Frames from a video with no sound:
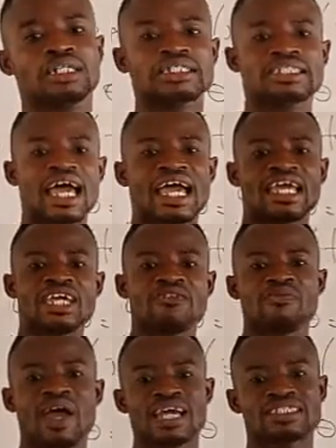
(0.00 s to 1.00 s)
the
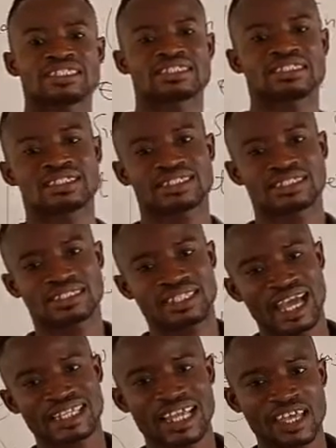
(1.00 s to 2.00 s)
inverse
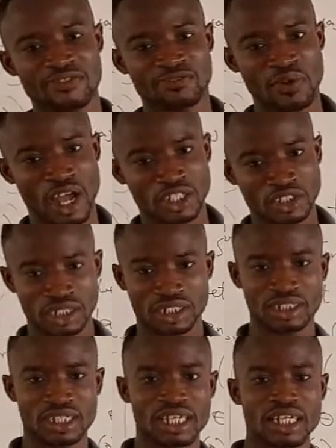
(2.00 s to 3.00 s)
tangent function
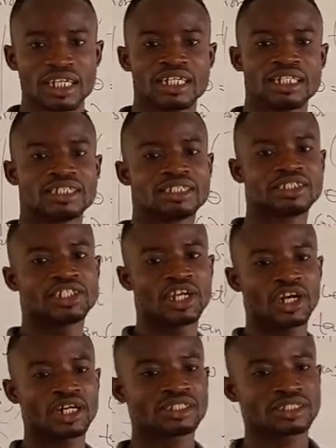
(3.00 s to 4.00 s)

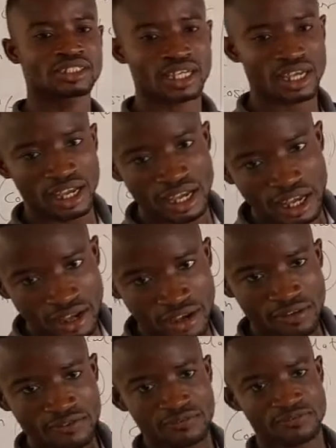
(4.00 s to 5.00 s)
yields
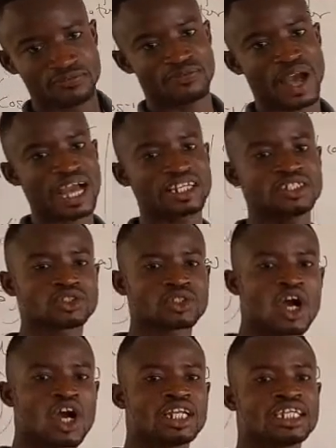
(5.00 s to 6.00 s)
values
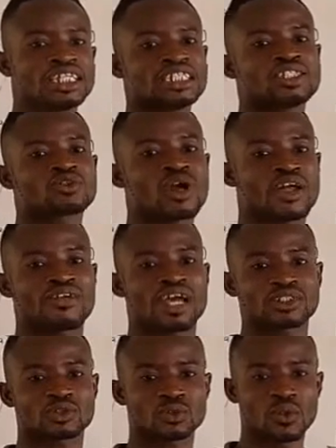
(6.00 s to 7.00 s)
only in
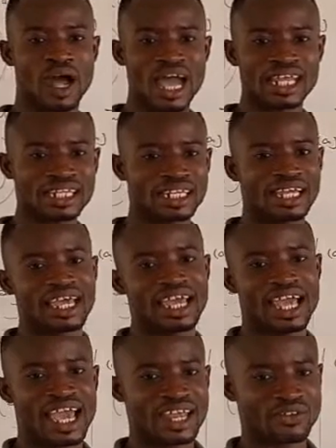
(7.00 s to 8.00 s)
quadrant 1
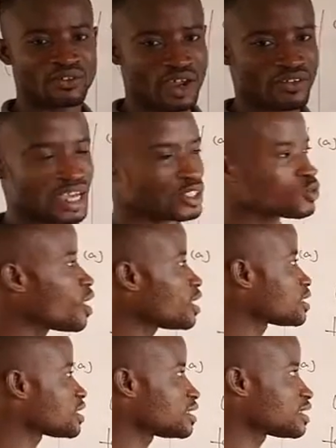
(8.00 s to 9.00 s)
and quadrant what?
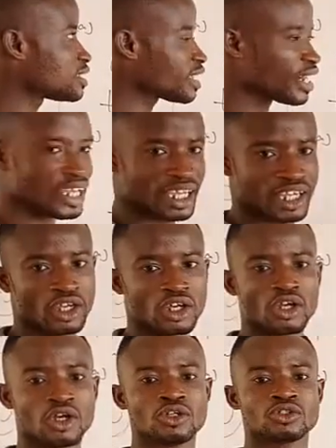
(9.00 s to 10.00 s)
3.
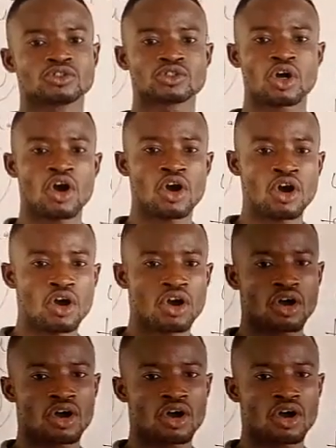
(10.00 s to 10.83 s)
So,